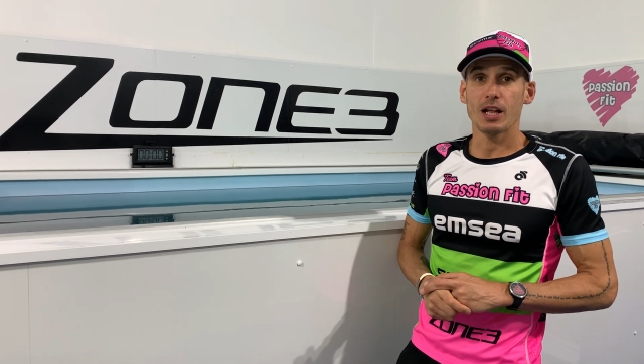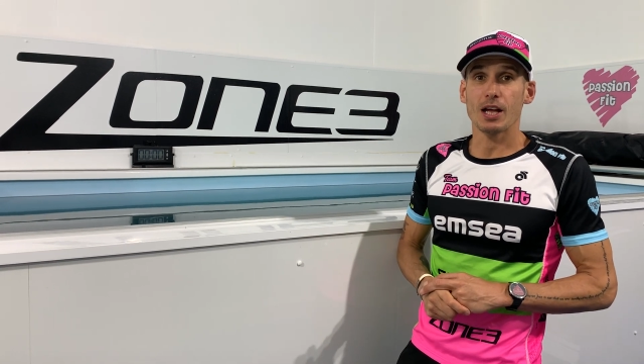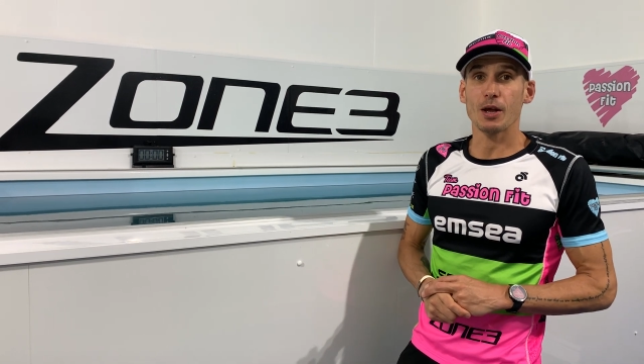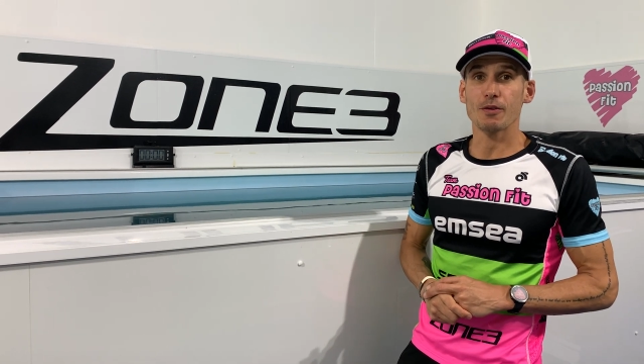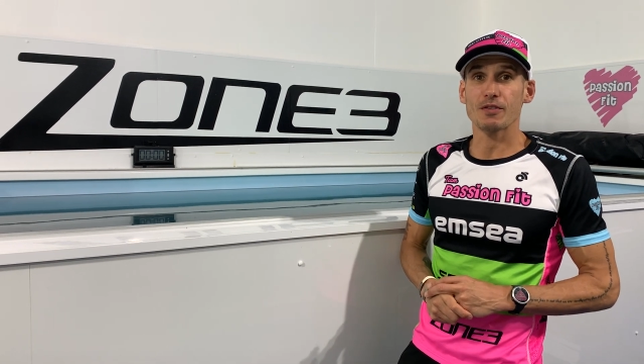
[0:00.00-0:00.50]

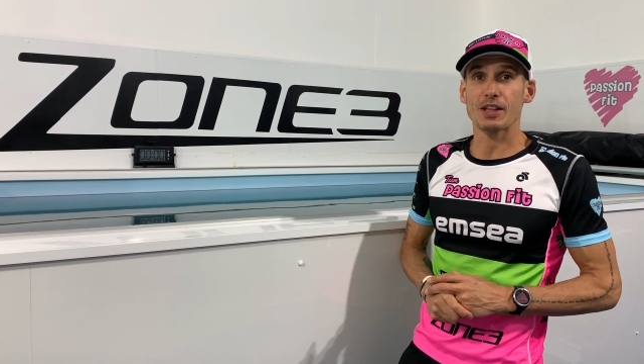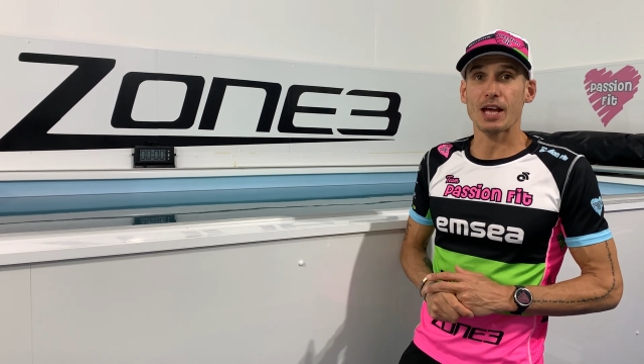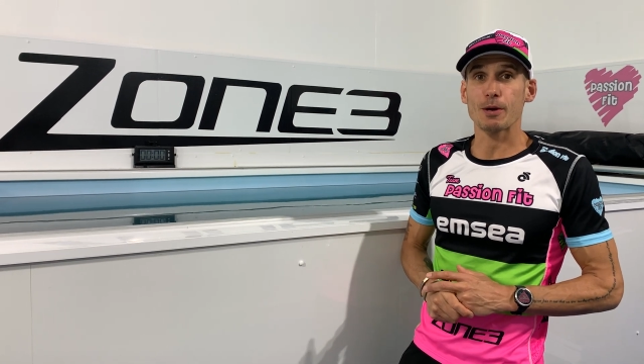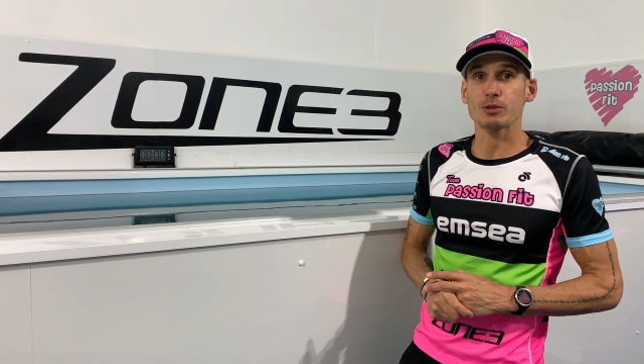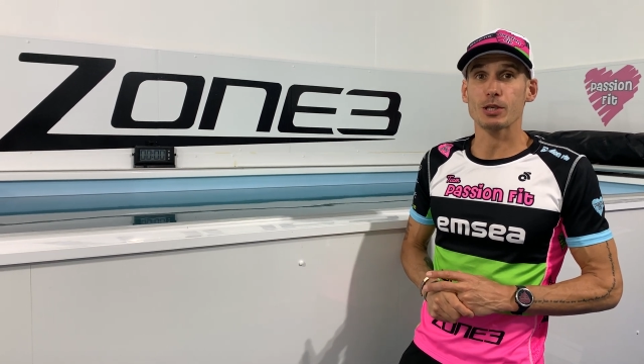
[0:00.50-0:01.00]
and hopefully that
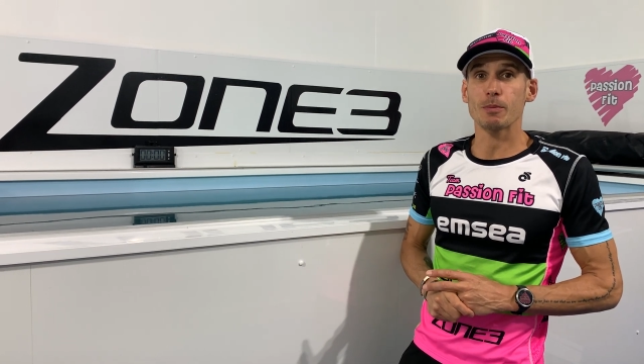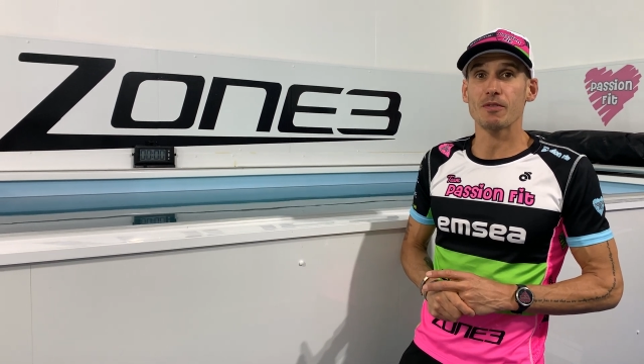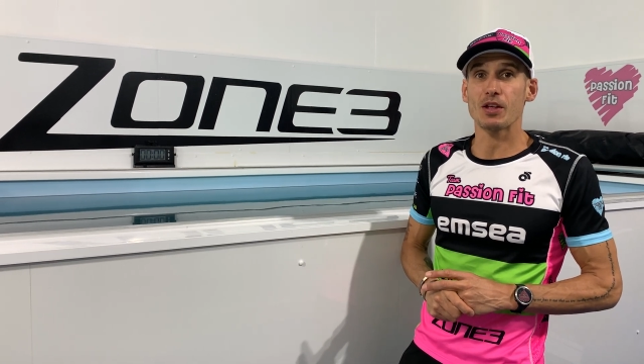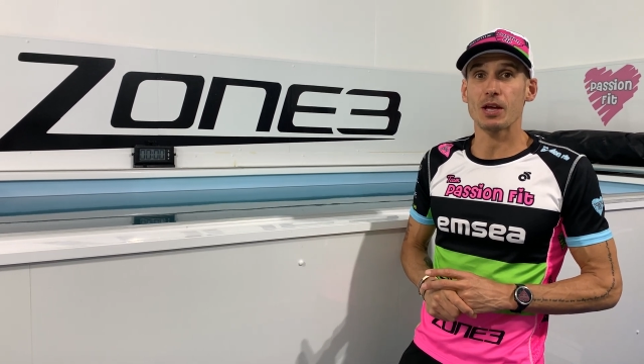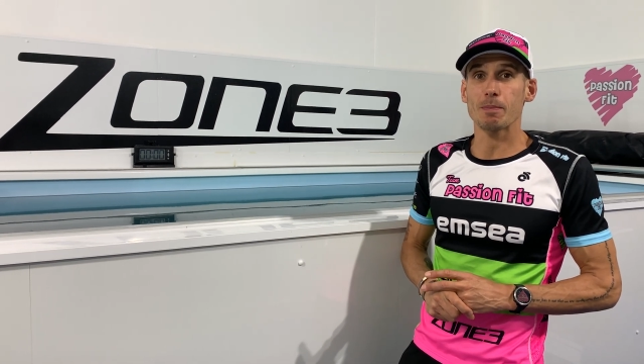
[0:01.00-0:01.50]
helps some
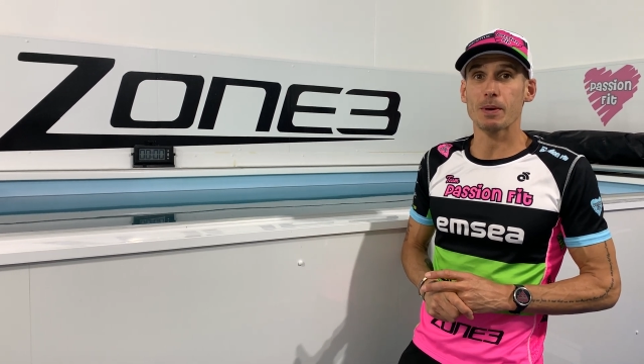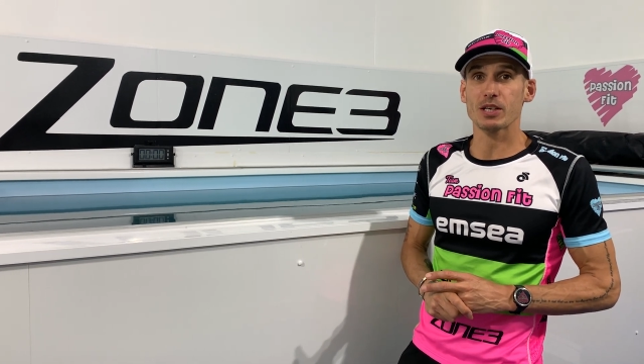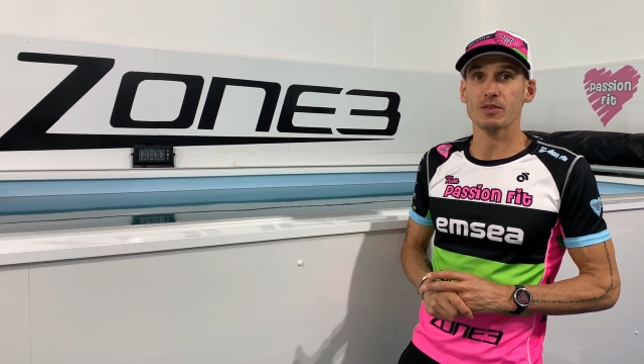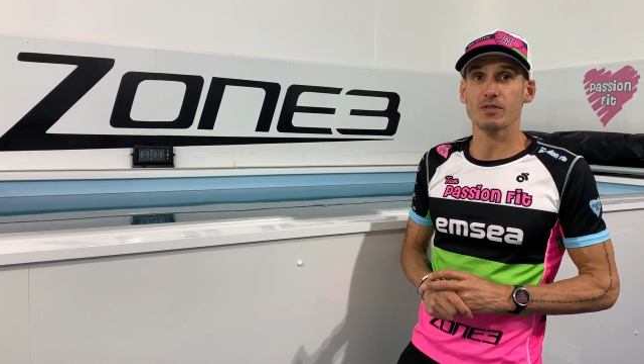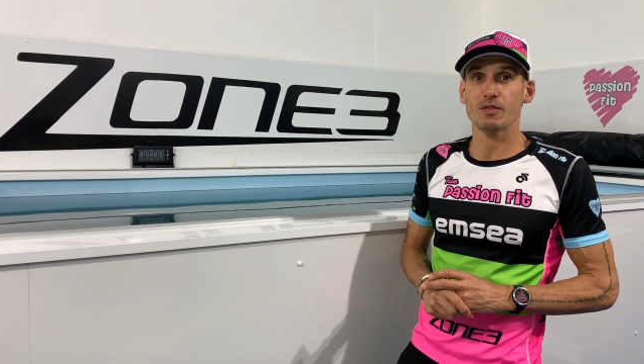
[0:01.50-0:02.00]
of the
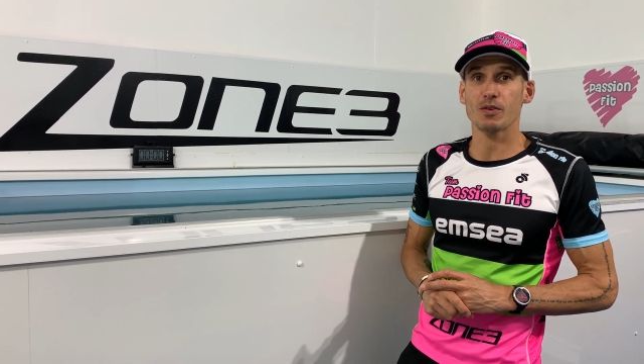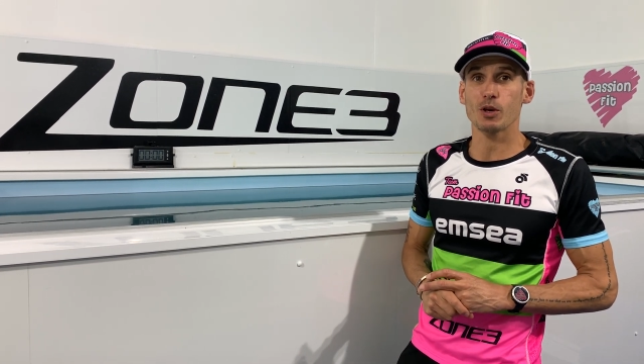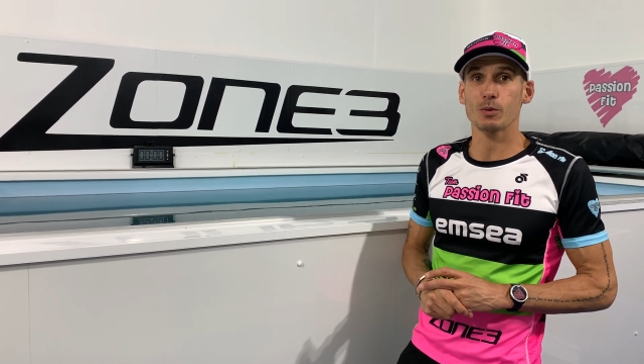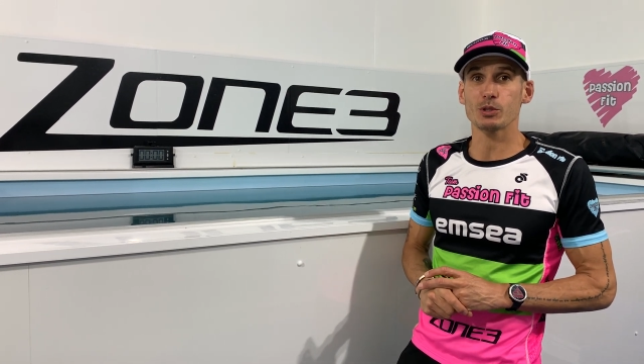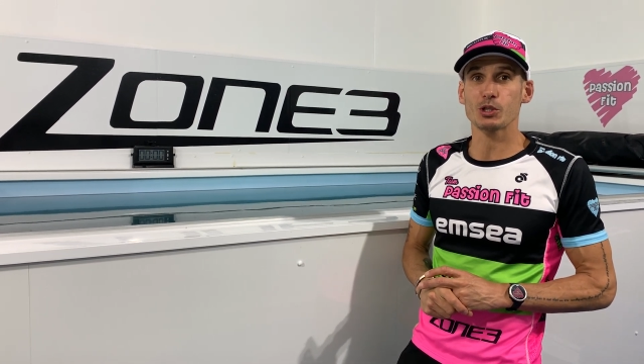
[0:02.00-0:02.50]
Passion Fit
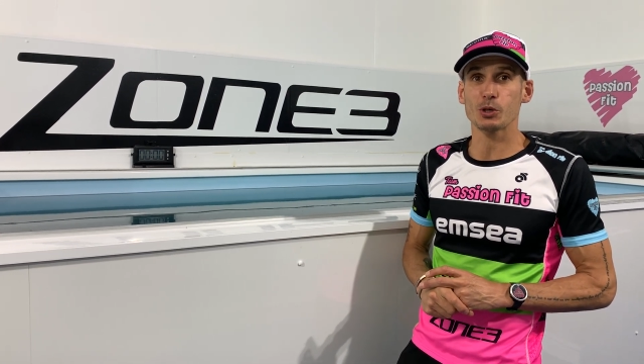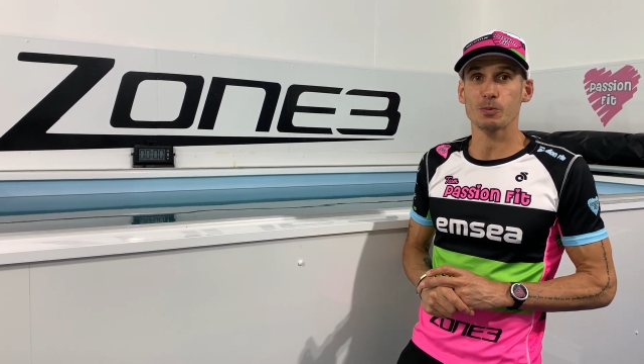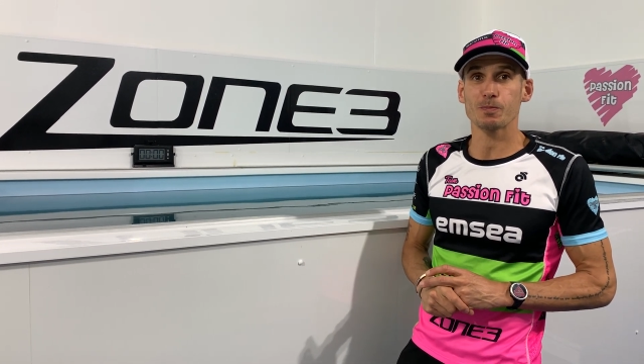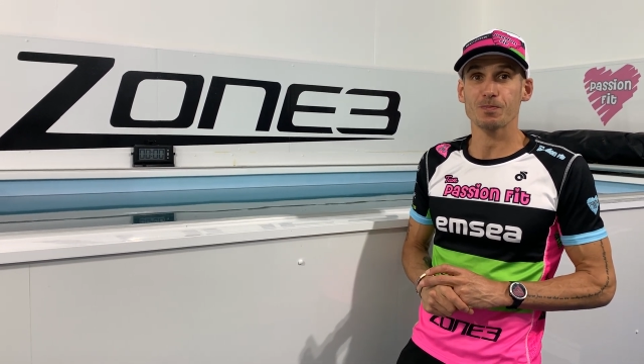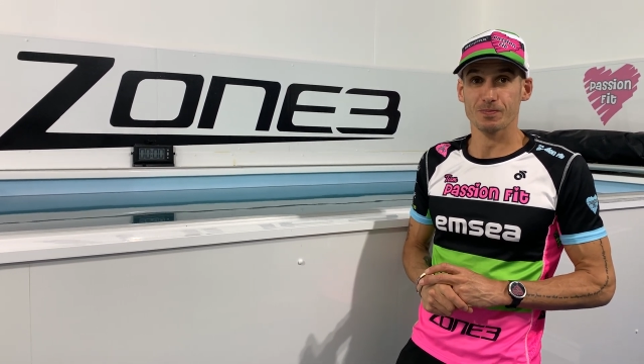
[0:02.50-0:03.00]
followers
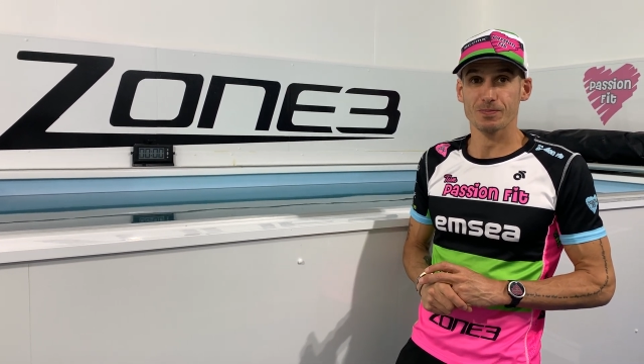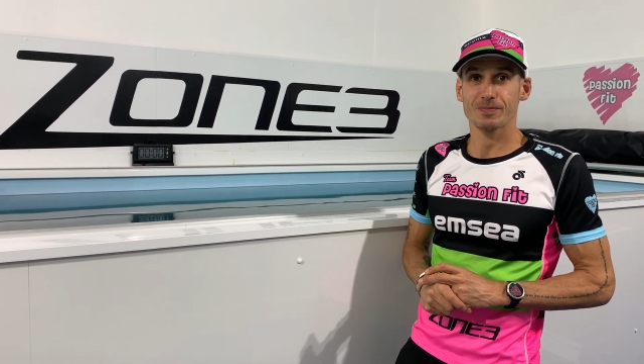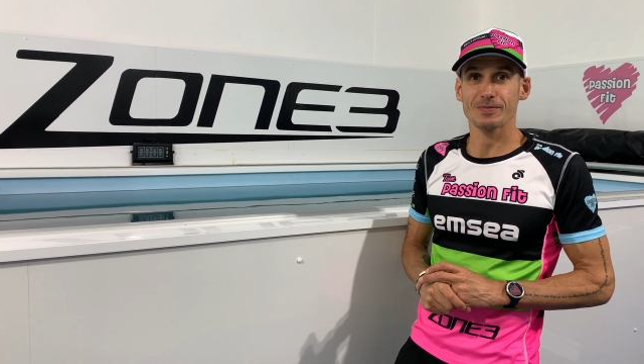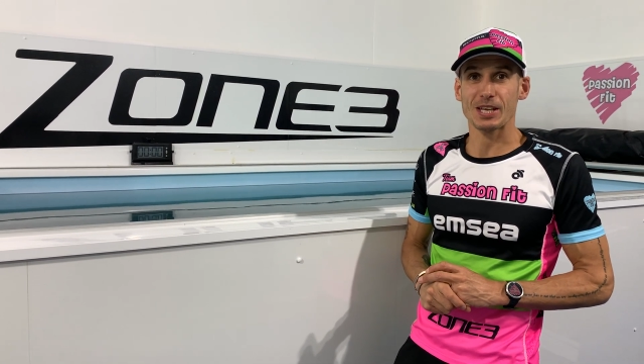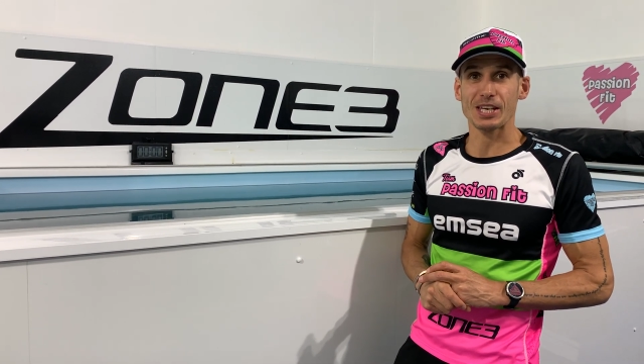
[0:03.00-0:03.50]
too.
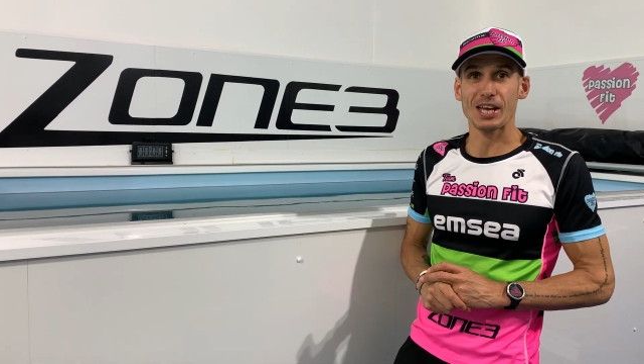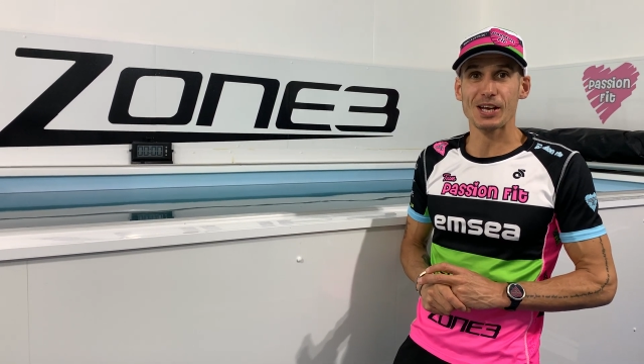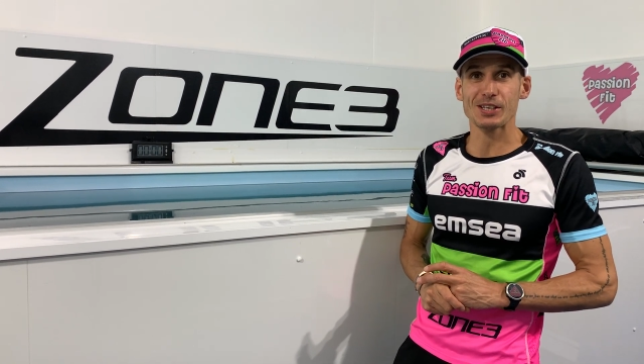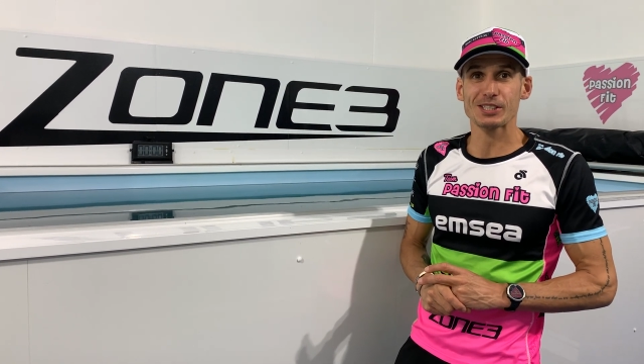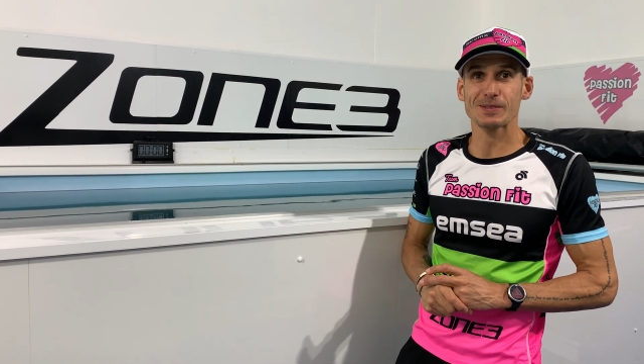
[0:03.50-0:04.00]
Take care,
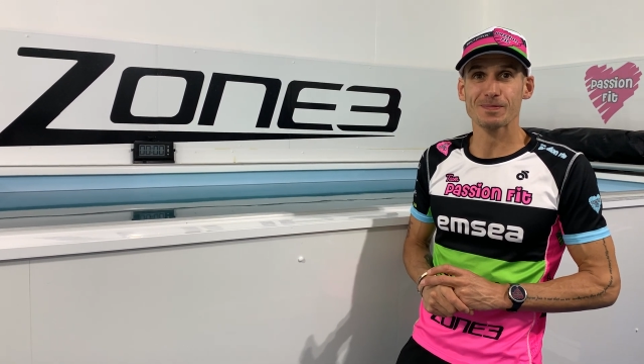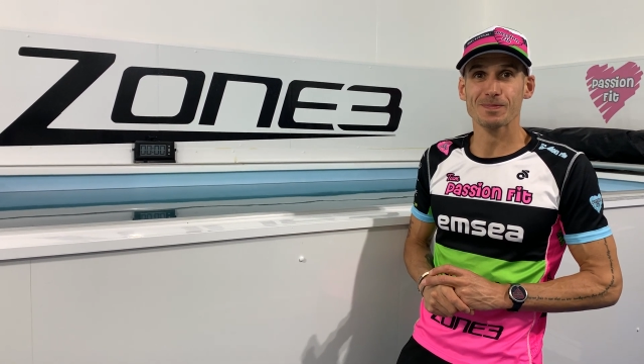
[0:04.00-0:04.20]
guys.